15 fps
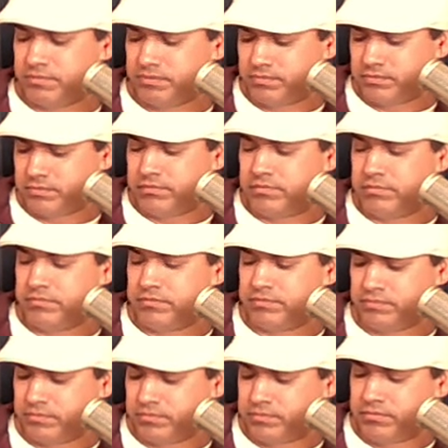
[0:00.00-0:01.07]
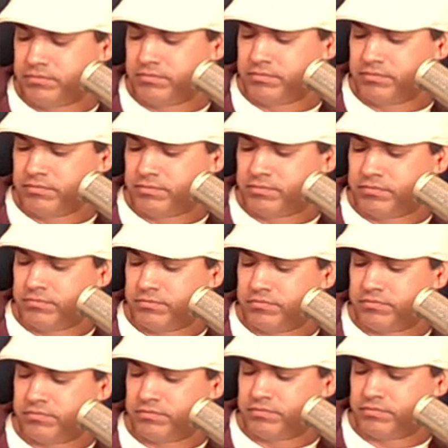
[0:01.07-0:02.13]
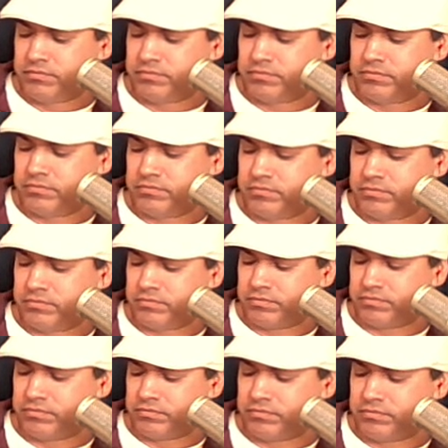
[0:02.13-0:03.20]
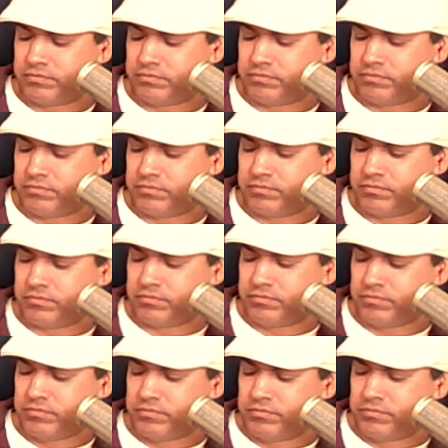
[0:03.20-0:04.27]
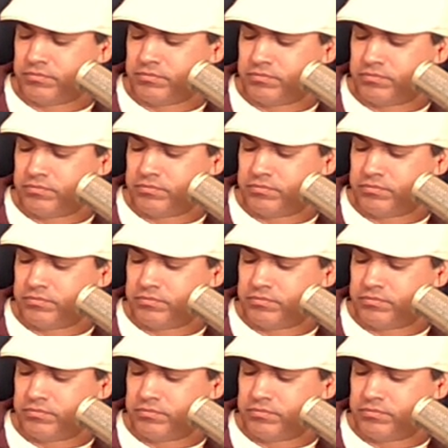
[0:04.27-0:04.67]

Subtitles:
No words are spoken by the person on screen.